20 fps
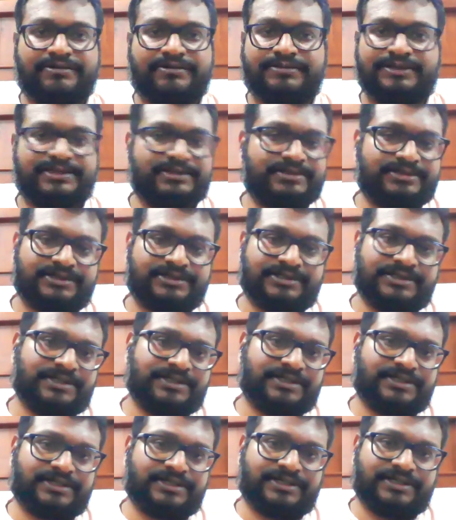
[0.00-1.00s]
because
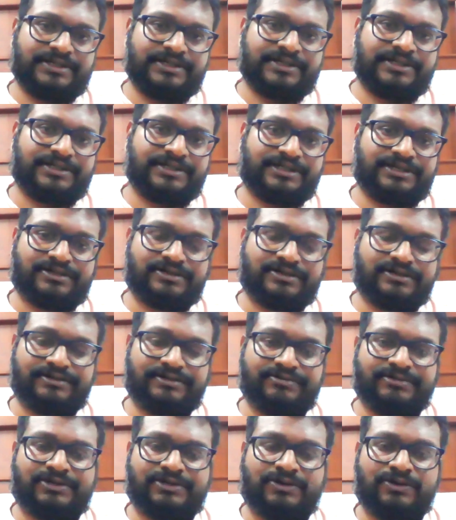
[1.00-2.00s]
the
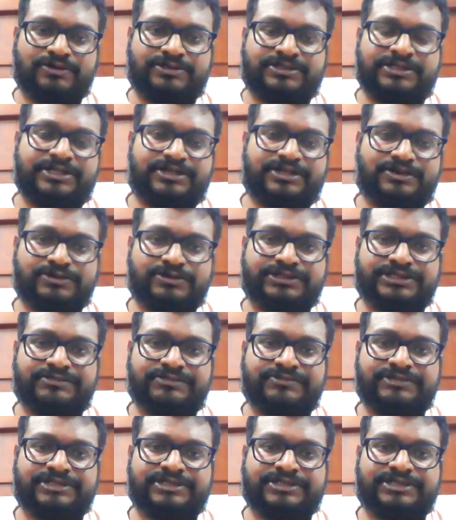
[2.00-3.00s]
coastal
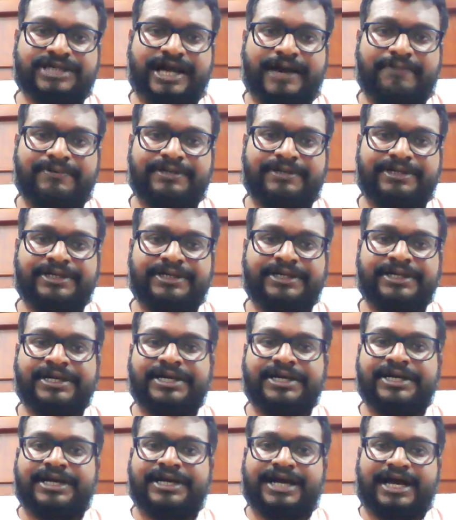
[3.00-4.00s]
erosion which is happening
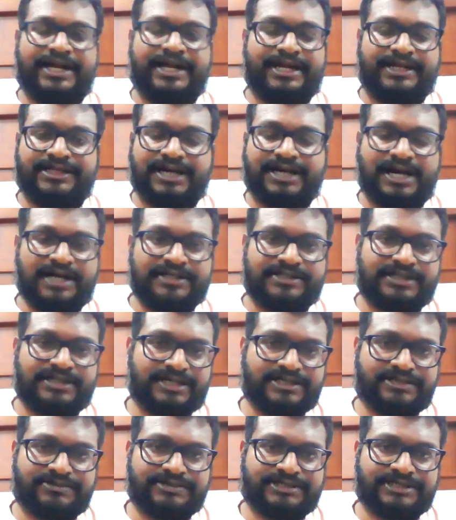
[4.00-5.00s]
and other
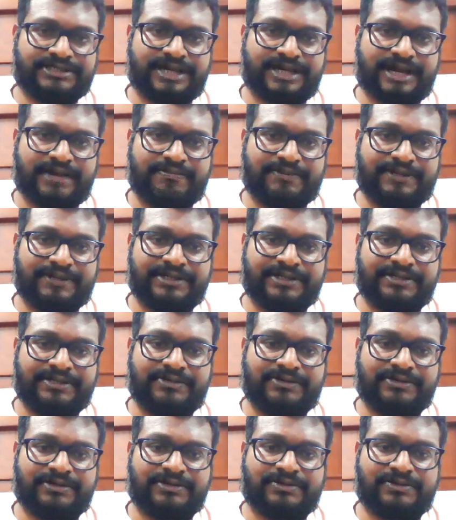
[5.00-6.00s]
hazards which are happening
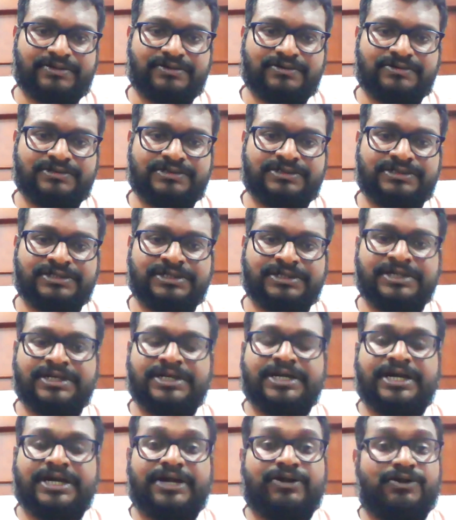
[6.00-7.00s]
on the coast,
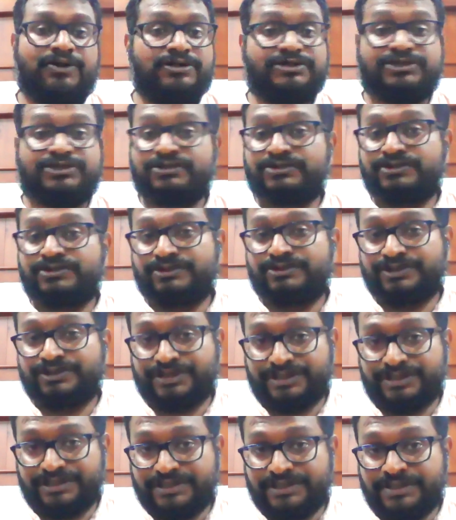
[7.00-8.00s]
and also
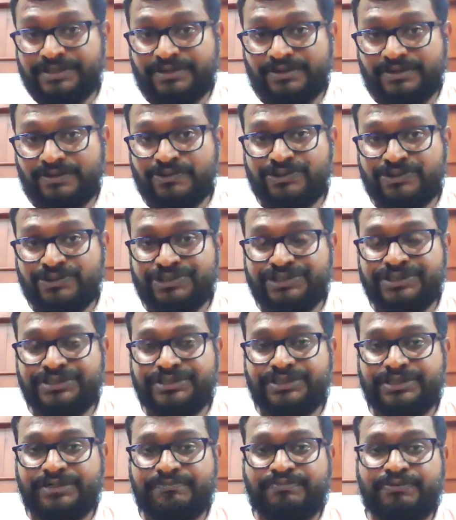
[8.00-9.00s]
the
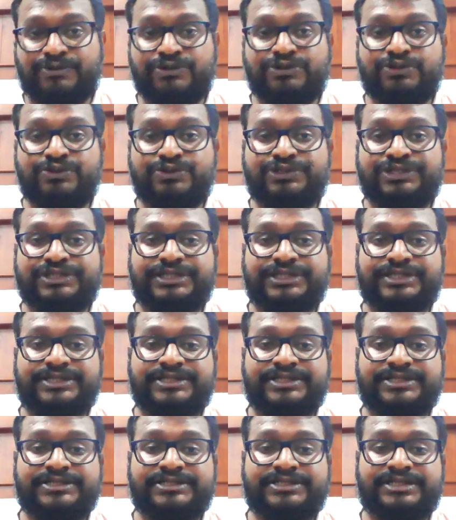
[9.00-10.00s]
ocean pollution
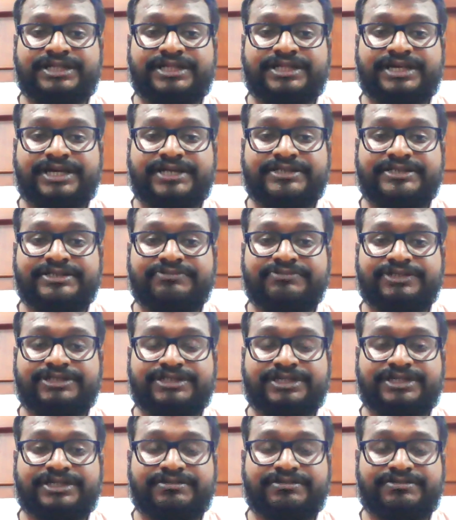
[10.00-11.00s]
and things like that
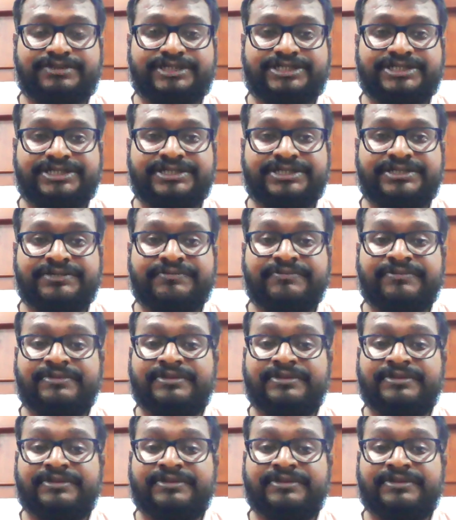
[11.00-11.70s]
which are limiting.